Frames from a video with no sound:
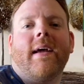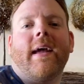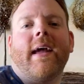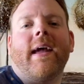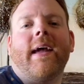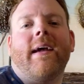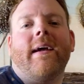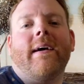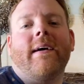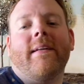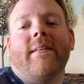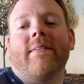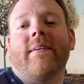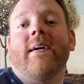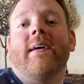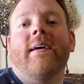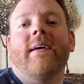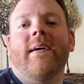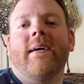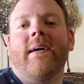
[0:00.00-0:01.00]
And
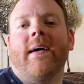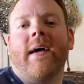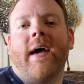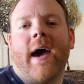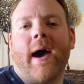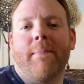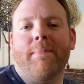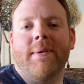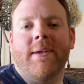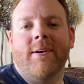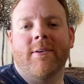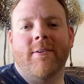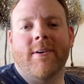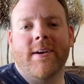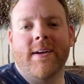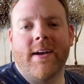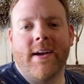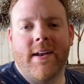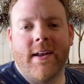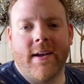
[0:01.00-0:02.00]
happy
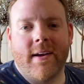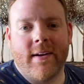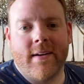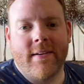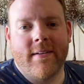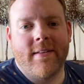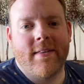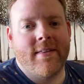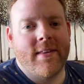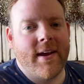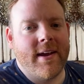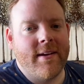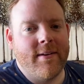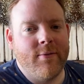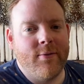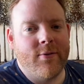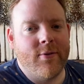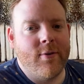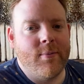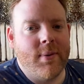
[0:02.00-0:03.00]
creating. Thank you
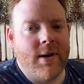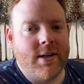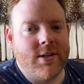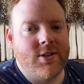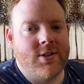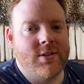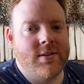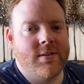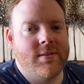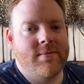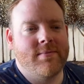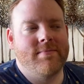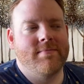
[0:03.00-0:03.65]
so much.